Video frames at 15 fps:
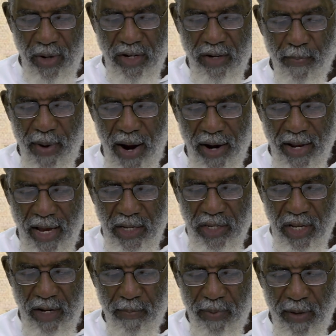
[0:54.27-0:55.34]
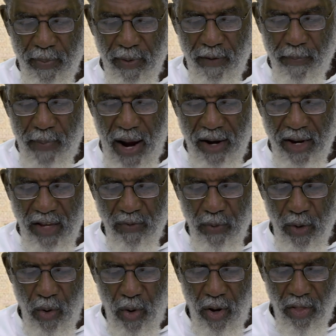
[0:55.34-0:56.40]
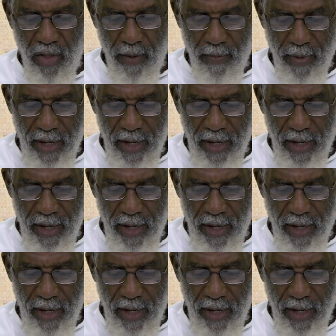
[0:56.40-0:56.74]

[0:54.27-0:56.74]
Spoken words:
They will enter paradise, and the people of paradise will call